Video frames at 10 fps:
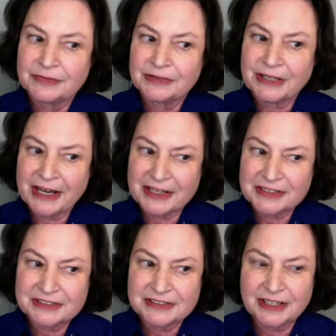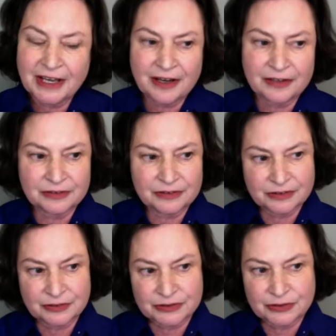Yes, and
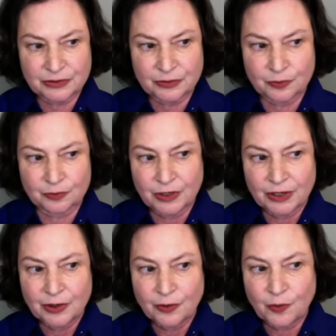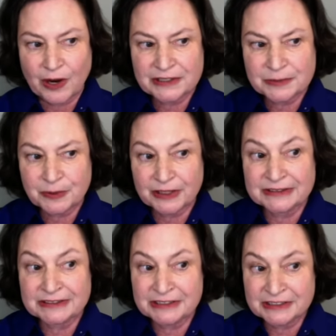there's a widespread
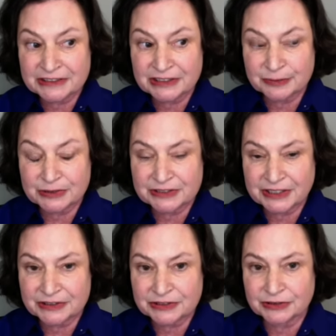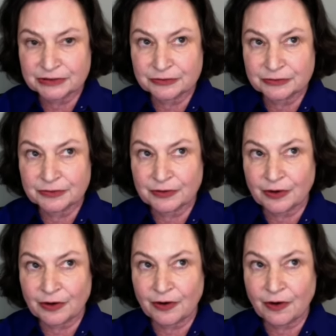destigmatization of
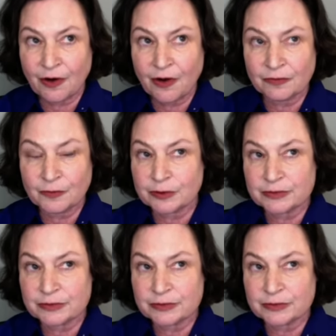all forms